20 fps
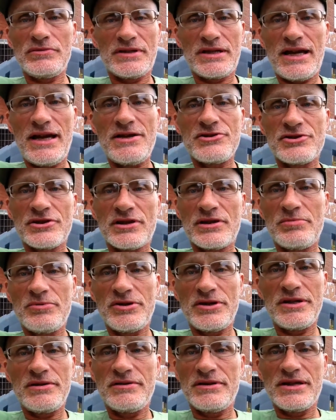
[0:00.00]
with the Asian
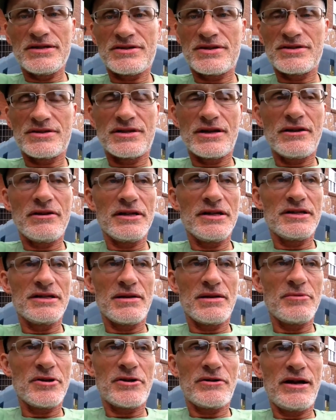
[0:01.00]
community necessarily, the
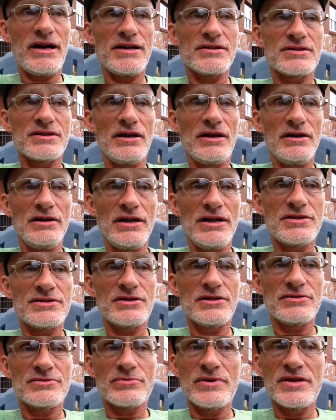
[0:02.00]
Democrats, unless
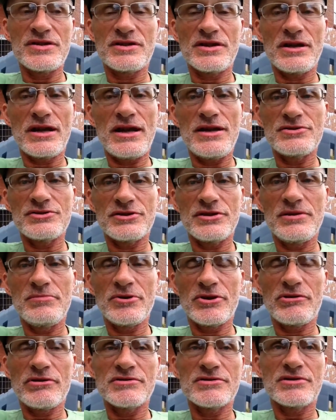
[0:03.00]
it's recent Asian
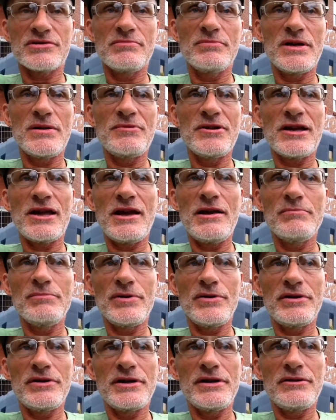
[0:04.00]
immigrants from maybe
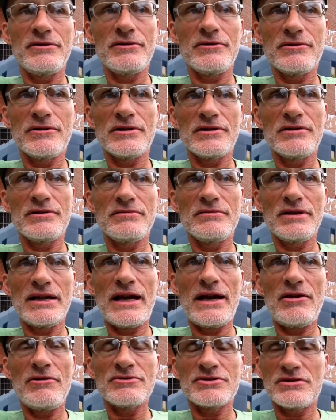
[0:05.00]
Cambodia or
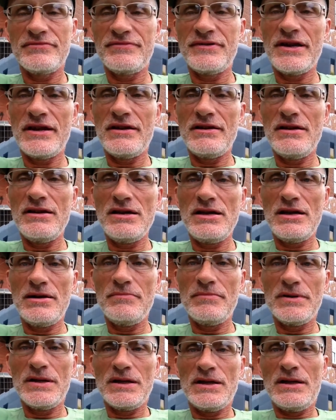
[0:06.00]
Laos or
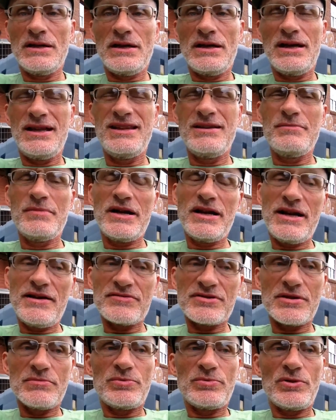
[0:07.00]
Vietnam, and they might
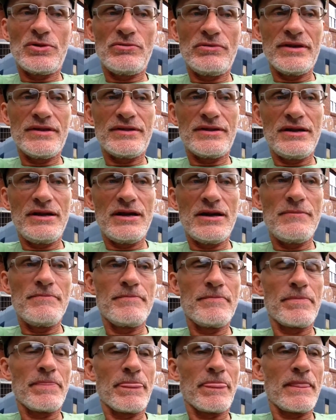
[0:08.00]
have some pull with them.
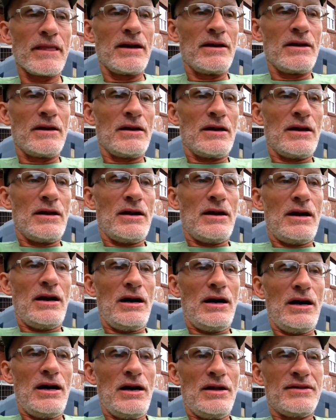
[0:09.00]

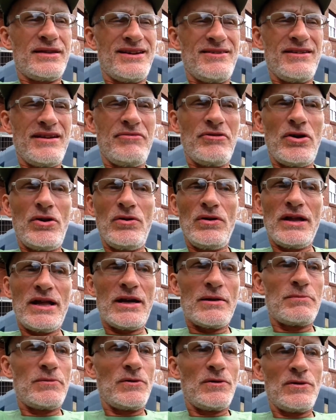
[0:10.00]
They don't have a whole
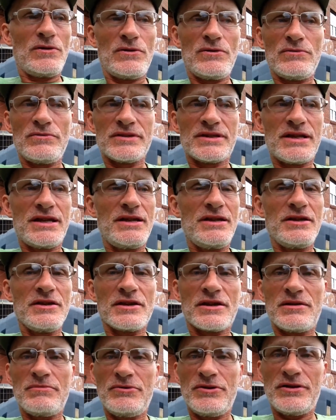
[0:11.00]
lot of pull with the
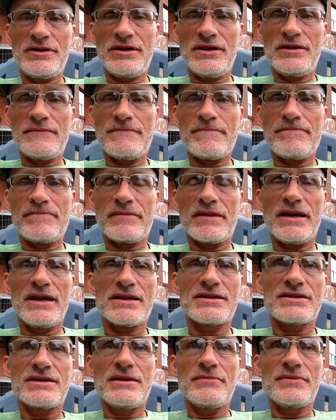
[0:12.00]
Indian community,
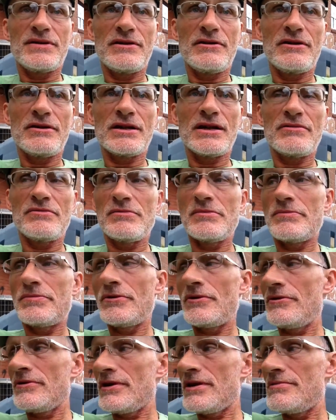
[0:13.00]
except there are government
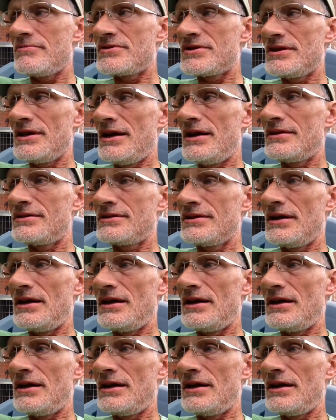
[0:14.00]
programs that